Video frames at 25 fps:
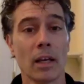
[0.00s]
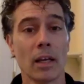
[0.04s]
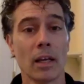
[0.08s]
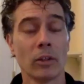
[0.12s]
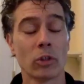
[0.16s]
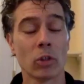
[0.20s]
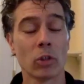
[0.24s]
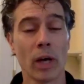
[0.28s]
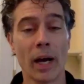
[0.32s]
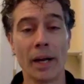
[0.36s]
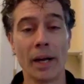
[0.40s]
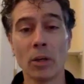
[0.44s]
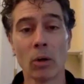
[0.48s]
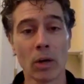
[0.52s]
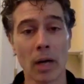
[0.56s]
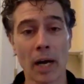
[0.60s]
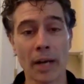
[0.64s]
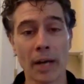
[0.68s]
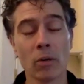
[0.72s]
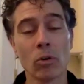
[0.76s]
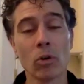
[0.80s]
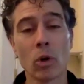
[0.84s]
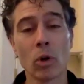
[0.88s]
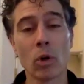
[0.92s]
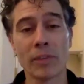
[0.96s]
So mm-hmm. I don't I
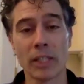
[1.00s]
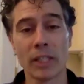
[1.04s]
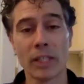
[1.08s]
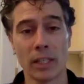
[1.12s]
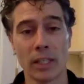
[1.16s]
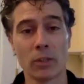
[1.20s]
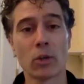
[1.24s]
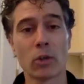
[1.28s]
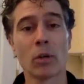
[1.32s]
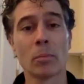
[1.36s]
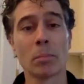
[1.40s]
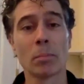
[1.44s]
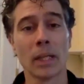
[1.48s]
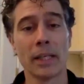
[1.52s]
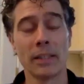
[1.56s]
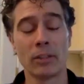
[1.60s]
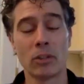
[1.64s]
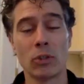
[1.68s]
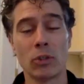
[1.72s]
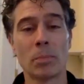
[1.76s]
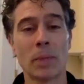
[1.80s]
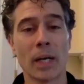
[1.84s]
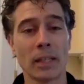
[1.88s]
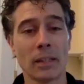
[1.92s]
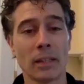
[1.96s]
don't know if this interpolates
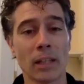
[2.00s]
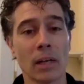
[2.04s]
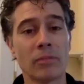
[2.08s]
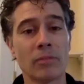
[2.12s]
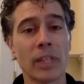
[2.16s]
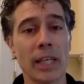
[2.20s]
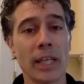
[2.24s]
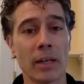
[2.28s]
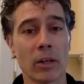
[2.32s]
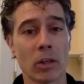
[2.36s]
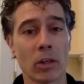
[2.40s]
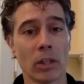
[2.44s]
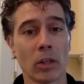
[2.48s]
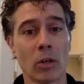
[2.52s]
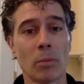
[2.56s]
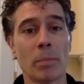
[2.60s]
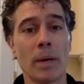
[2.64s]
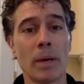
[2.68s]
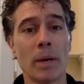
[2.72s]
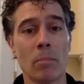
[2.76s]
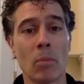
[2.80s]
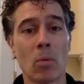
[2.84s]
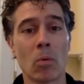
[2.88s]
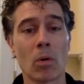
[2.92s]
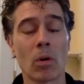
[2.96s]
you, but I'd love to hear a little bit
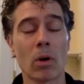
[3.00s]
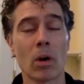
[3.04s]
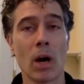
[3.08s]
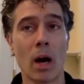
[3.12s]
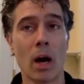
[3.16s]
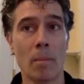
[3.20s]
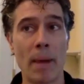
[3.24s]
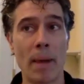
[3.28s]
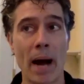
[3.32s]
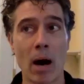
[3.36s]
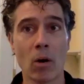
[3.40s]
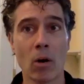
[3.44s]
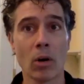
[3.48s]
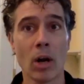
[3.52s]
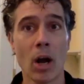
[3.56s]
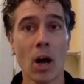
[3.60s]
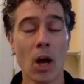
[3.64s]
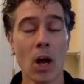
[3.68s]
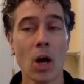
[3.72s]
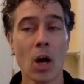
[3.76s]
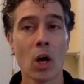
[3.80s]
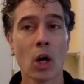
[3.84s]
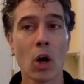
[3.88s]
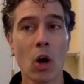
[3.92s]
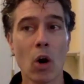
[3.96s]
more about
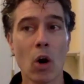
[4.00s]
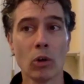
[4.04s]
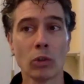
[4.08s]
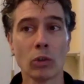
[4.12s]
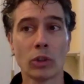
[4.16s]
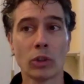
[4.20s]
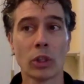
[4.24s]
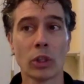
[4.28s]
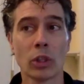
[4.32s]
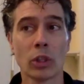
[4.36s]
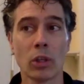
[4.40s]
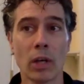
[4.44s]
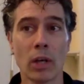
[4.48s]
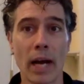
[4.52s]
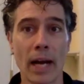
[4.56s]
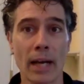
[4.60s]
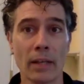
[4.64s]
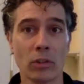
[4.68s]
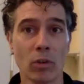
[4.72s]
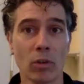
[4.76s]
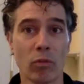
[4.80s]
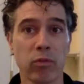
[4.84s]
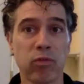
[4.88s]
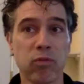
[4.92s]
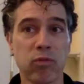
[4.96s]
culture as
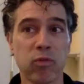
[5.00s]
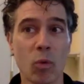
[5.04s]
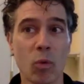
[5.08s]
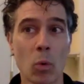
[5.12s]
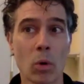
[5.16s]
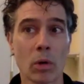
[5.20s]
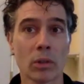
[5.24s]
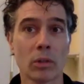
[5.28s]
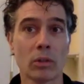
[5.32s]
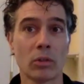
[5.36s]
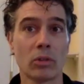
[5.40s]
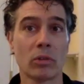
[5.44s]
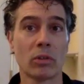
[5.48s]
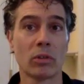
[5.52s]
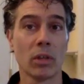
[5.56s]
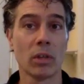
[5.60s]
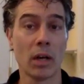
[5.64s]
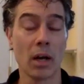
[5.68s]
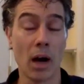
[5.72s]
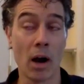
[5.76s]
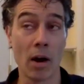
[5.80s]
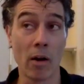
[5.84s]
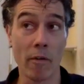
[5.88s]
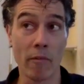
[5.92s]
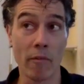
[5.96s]
a force
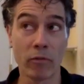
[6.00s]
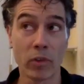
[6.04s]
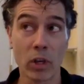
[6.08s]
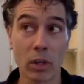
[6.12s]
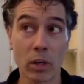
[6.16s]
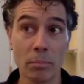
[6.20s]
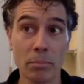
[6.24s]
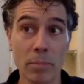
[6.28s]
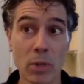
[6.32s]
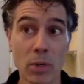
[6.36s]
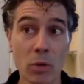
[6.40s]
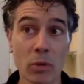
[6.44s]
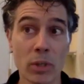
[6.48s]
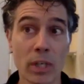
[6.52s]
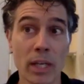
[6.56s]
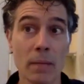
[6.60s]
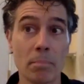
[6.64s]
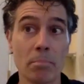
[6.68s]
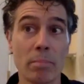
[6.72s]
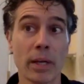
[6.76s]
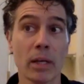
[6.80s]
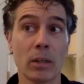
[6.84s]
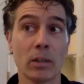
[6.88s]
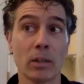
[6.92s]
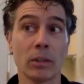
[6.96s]
of community
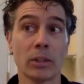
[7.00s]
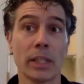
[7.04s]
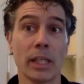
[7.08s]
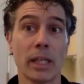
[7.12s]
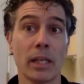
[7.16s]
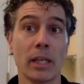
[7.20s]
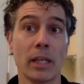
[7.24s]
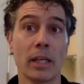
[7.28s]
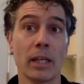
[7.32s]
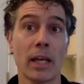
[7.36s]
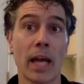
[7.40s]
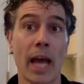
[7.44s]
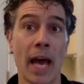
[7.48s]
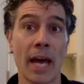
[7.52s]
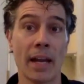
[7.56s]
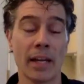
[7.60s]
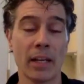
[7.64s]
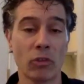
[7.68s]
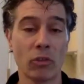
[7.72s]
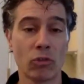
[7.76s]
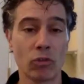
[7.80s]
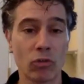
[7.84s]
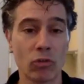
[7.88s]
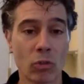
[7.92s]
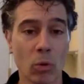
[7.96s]
building and
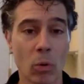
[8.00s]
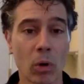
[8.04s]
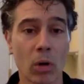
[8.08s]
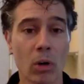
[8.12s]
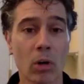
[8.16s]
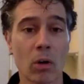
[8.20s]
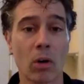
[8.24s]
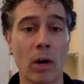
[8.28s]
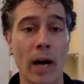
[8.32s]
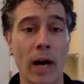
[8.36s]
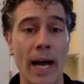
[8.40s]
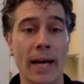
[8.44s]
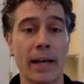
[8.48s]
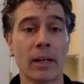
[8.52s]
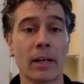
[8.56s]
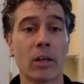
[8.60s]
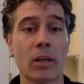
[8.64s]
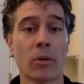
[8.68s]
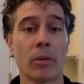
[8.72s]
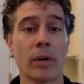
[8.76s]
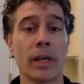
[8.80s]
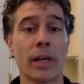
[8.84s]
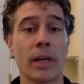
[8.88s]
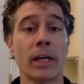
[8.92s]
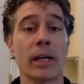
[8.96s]
historical
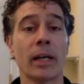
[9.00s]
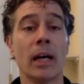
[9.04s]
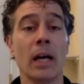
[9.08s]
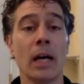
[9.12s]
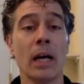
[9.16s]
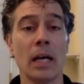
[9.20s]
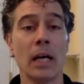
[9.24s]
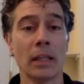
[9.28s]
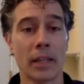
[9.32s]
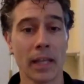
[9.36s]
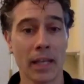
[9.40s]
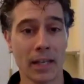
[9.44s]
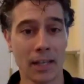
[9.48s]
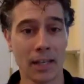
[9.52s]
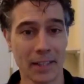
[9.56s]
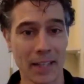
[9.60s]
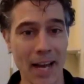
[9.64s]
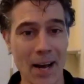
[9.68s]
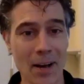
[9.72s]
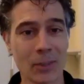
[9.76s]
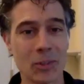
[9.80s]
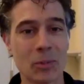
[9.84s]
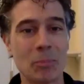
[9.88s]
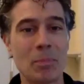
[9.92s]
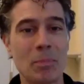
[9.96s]
anchoring that
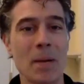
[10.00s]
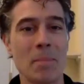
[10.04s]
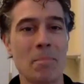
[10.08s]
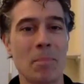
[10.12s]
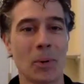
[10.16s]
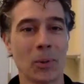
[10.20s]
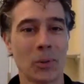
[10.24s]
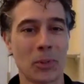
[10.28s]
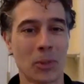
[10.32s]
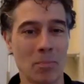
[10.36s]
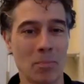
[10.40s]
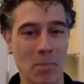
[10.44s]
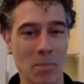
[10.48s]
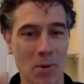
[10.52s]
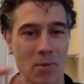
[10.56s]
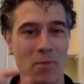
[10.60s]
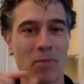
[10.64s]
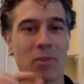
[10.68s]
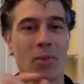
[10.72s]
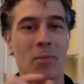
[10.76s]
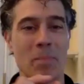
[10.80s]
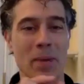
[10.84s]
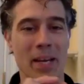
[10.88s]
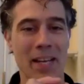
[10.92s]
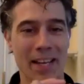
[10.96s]
allows people to move
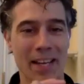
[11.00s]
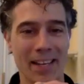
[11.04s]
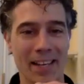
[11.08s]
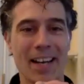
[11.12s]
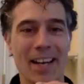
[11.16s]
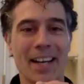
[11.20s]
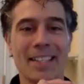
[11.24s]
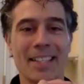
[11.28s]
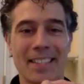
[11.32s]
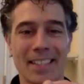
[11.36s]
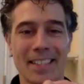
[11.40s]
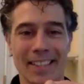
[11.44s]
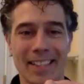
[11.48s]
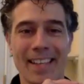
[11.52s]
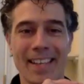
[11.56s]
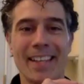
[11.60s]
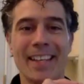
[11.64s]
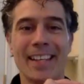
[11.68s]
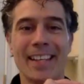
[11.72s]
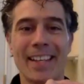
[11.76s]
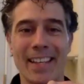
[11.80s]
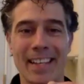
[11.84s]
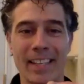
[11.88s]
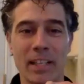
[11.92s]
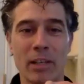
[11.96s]
from being an isolated
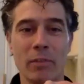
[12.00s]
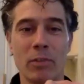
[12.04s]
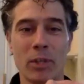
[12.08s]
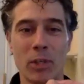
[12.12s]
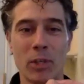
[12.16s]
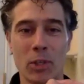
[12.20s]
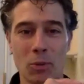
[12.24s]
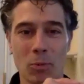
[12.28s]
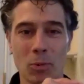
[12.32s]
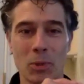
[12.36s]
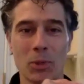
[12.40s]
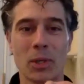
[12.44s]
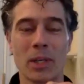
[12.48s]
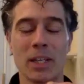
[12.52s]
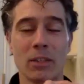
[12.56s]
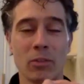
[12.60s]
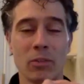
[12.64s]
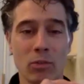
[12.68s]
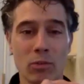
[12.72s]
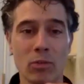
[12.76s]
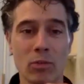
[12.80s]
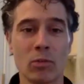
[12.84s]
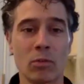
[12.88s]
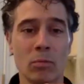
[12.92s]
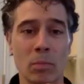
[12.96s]
individual
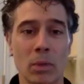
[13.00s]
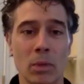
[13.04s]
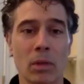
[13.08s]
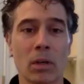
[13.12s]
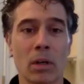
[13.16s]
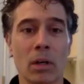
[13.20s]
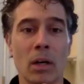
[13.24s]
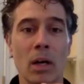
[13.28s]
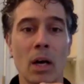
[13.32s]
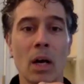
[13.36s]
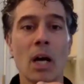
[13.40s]
consumer